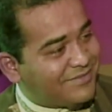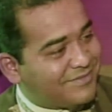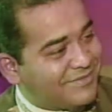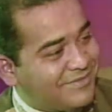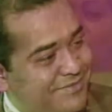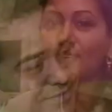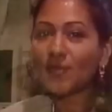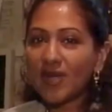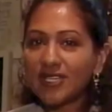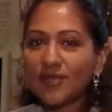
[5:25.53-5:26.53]
Thank you
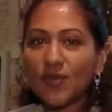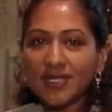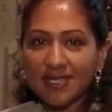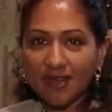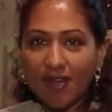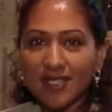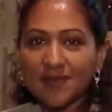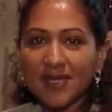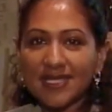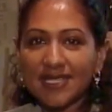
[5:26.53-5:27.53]
for watching West Indian
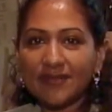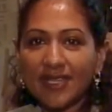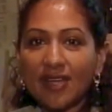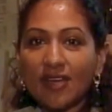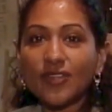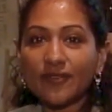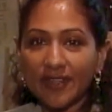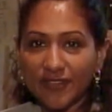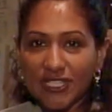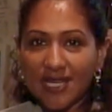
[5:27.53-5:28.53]
Hotspot TV on your
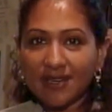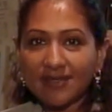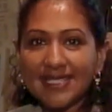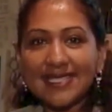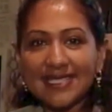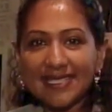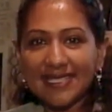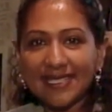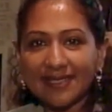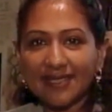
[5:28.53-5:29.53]
favorite channel,
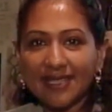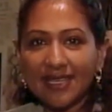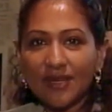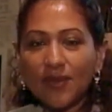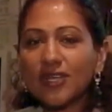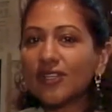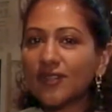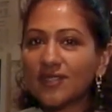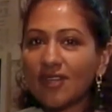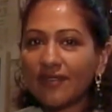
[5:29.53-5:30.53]
TTT. We're going to
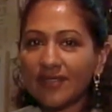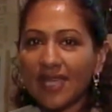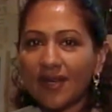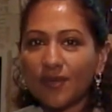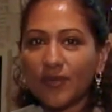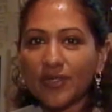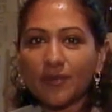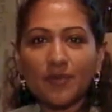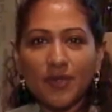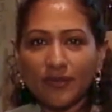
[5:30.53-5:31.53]
close off now with a
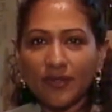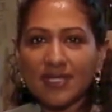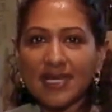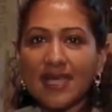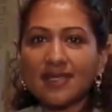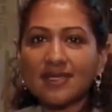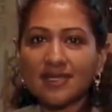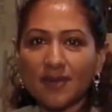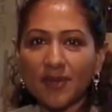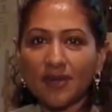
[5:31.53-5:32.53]
beautiful dance
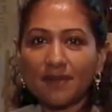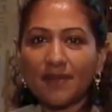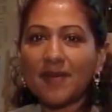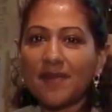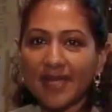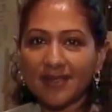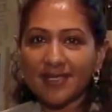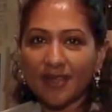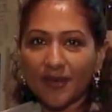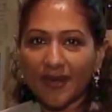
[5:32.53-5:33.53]
number by Michael
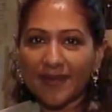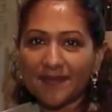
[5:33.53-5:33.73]
Sullivan.